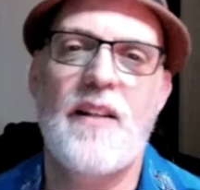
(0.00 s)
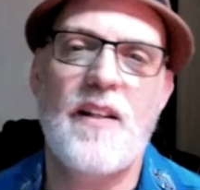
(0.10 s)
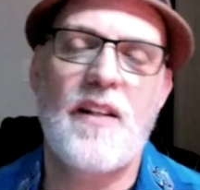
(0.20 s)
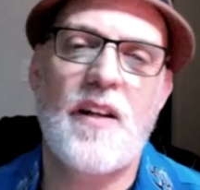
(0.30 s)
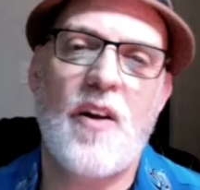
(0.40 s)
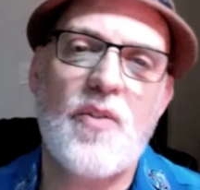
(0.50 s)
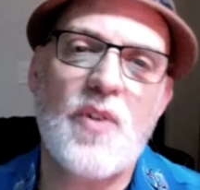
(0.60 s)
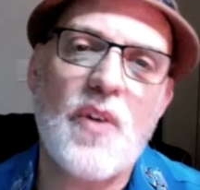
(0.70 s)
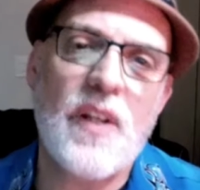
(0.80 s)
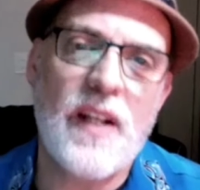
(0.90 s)
it also
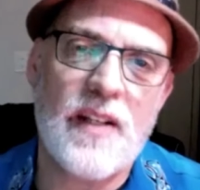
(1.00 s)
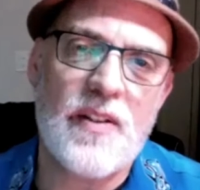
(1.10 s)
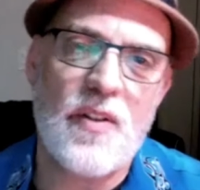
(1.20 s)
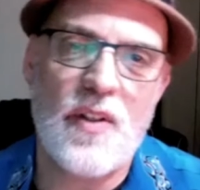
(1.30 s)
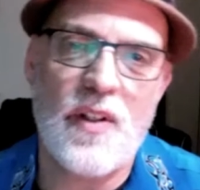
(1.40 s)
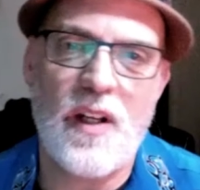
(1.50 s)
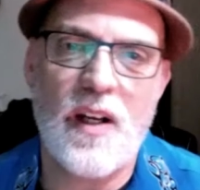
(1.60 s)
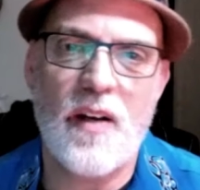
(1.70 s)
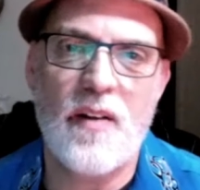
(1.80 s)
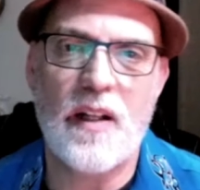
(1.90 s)
connects to
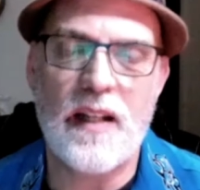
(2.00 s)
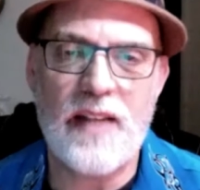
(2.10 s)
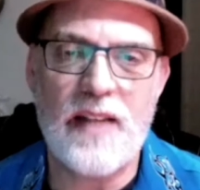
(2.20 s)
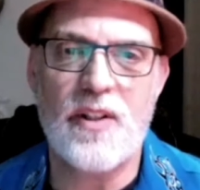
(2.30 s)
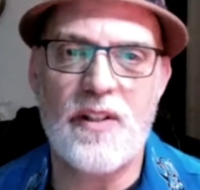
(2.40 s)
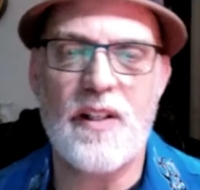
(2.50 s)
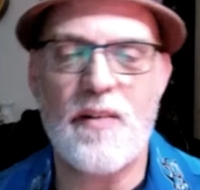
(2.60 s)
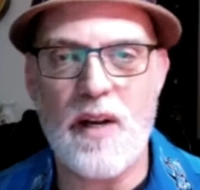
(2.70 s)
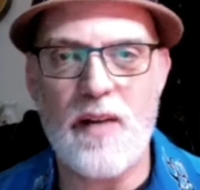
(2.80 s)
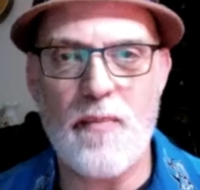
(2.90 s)
the legends
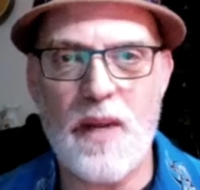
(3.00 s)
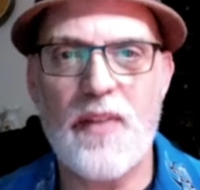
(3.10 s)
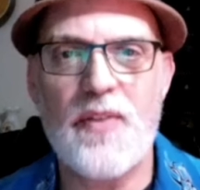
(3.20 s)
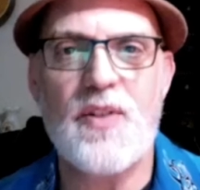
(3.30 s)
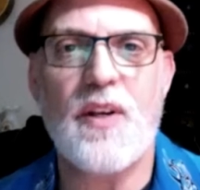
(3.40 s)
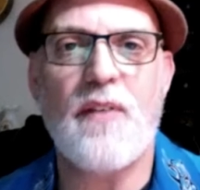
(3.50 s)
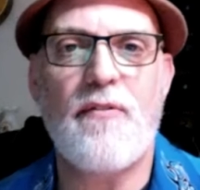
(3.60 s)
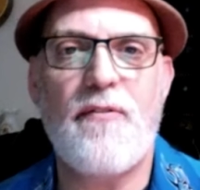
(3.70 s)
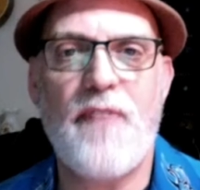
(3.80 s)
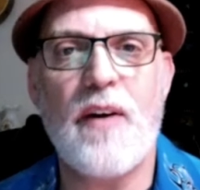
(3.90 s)
and myths of
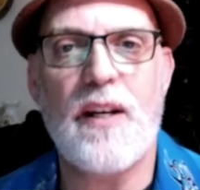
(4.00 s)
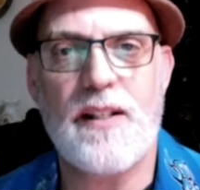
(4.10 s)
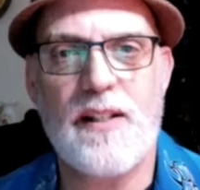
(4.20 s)
fairies